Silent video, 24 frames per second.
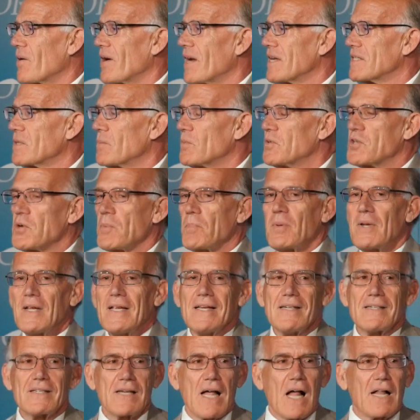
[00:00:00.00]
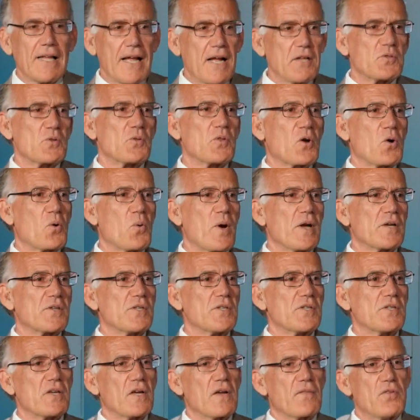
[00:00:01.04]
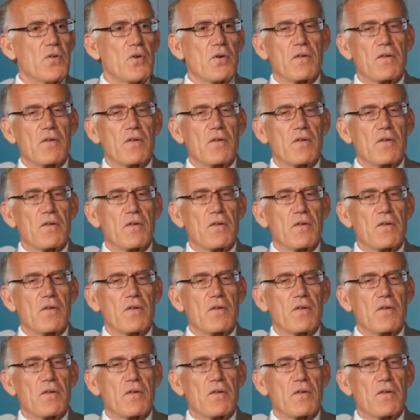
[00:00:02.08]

And I said, Would you please, I'll answer the question if